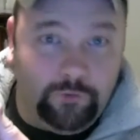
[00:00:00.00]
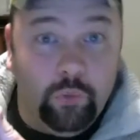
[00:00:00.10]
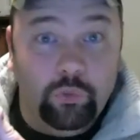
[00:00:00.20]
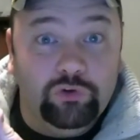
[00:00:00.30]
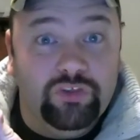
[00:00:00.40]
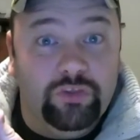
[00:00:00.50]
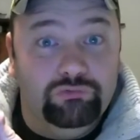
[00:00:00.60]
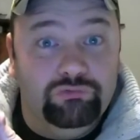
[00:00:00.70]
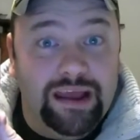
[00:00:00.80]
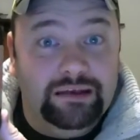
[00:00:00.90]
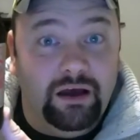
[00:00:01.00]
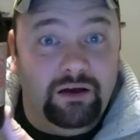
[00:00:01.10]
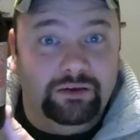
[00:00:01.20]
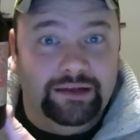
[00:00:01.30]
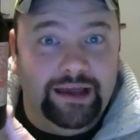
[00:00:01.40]
We're on to the red
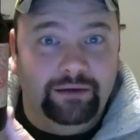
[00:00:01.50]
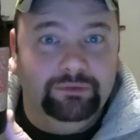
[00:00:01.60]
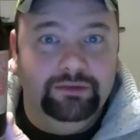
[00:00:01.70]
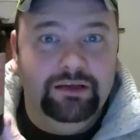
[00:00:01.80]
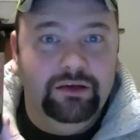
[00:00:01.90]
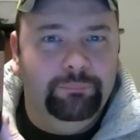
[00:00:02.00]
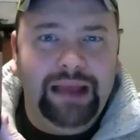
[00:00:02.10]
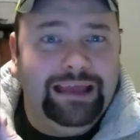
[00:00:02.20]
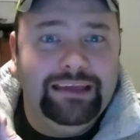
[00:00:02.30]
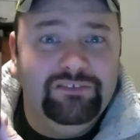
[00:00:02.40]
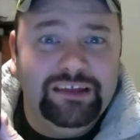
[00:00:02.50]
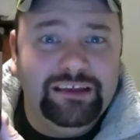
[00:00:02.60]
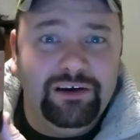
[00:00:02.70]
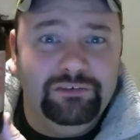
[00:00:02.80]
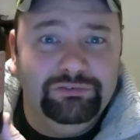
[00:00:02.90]
lager now. Black isn't
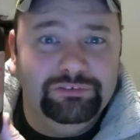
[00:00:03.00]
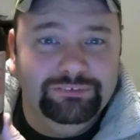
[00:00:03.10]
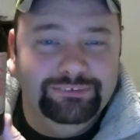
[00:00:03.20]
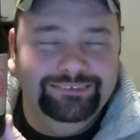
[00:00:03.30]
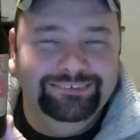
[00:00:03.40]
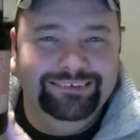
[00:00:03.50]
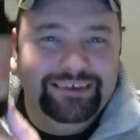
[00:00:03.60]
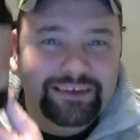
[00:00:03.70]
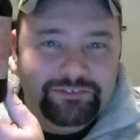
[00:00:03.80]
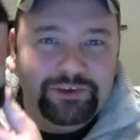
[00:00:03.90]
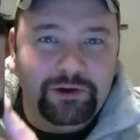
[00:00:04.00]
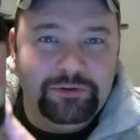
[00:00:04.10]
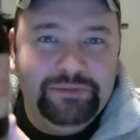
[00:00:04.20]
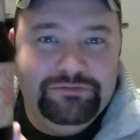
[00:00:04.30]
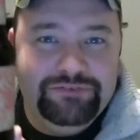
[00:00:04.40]
enough. It's got
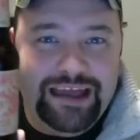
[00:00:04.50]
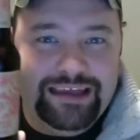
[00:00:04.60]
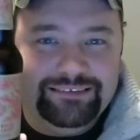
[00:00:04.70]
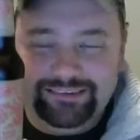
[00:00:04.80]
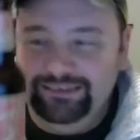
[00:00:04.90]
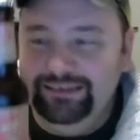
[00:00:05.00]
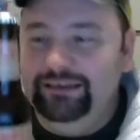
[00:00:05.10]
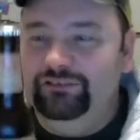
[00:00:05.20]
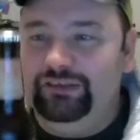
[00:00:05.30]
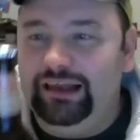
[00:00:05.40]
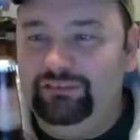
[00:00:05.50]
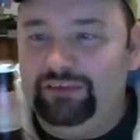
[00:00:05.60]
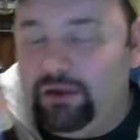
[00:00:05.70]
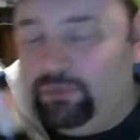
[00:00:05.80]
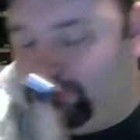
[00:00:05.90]
to be red. So let's
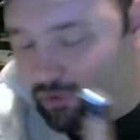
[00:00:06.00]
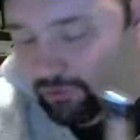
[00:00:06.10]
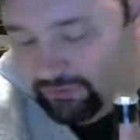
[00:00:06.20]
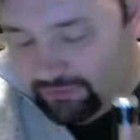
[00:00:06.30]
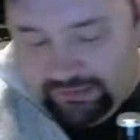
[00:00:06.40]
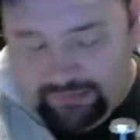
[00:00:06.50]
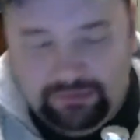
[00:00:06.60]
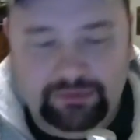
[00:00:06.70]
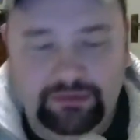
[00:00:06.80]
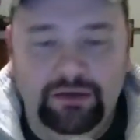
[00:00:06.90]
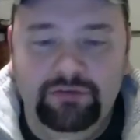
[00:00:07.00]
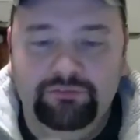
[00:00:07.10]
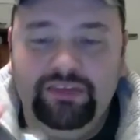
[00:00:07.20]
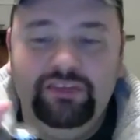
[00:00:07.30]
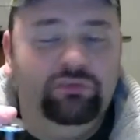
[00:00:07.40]
go and dive in.
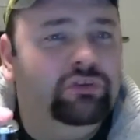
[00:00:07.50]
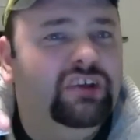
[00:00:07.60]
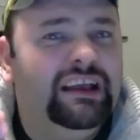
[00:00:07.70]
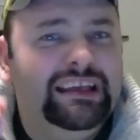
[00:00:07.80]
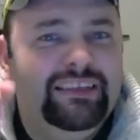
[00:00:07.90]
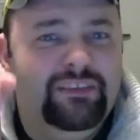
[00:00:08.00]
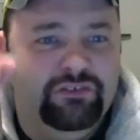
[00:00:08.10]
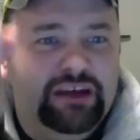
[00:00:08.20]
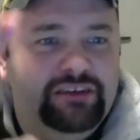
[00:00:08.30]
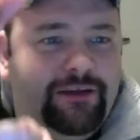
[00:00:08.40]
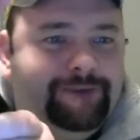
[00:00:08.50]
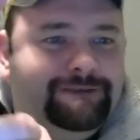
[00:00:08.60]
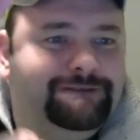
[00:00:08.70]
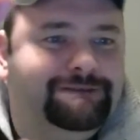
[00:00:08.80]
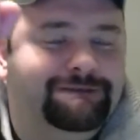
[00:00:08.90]
Have this one chilling in the fridge,
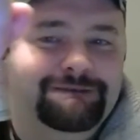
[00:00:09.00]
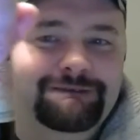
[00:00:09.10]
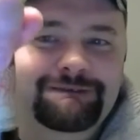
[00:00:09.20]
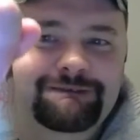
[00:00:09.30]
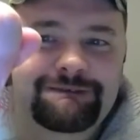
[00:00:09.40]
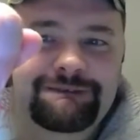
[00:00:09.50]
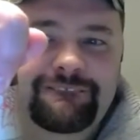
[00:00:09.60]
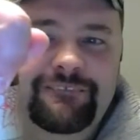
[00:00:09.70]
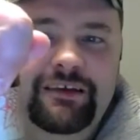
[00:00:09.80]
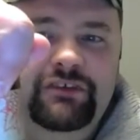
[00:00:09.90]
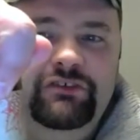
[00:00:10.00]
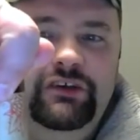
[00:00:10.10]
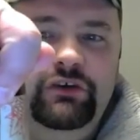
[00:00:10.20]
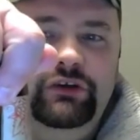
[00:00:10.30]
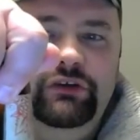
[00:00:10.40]
because you
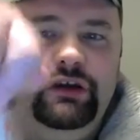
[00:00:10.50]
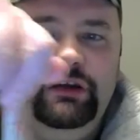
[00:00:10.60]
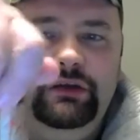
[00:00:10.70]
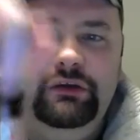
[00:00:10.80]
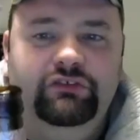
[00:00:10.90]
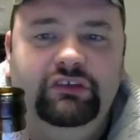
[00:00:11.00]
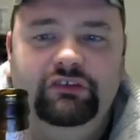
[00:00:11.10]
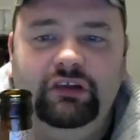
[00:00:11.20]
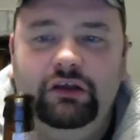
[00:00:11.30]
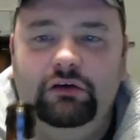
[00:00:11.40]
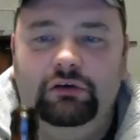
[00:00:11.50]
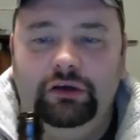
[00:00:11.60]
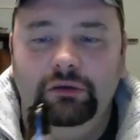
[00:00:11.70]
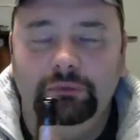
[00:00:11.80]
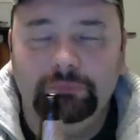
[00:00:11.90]
got to, don't you? Because it's a
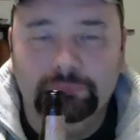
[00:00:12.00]
lager.